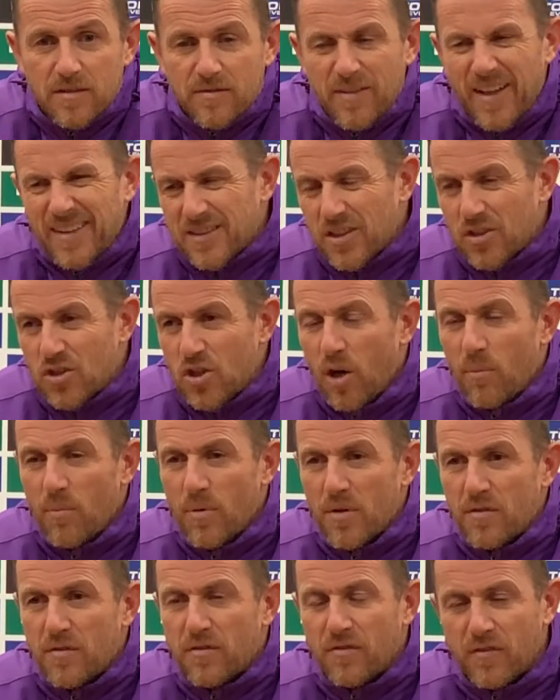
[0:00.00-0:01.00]
that's a
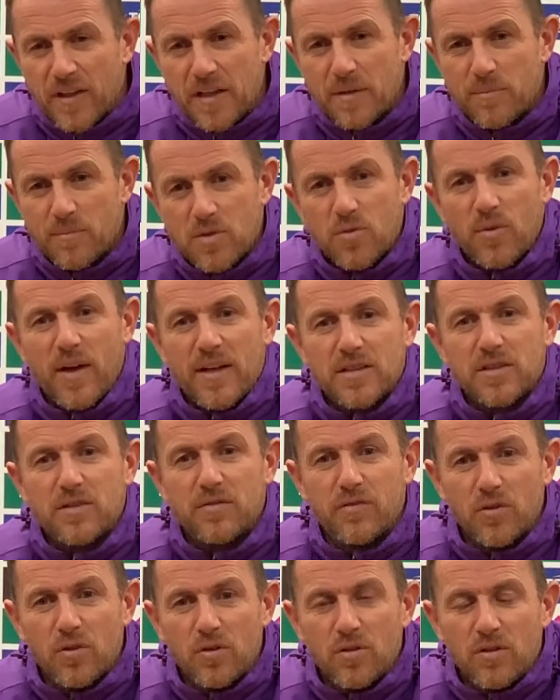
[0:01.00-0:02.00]
common theme to ask
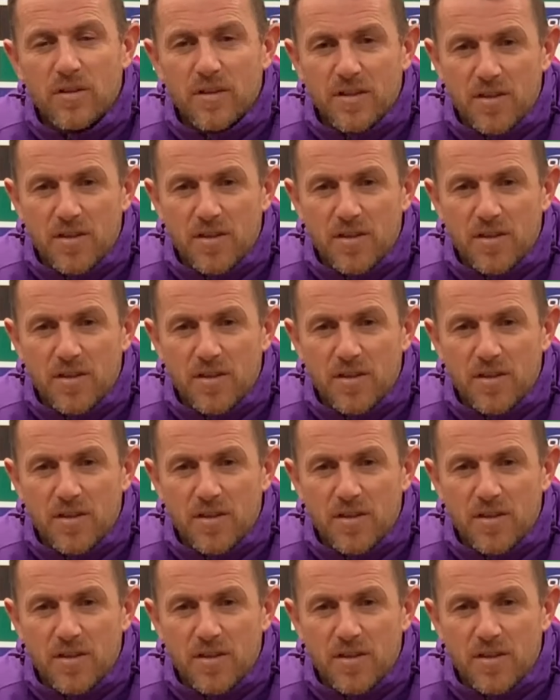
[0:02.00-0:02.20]
for.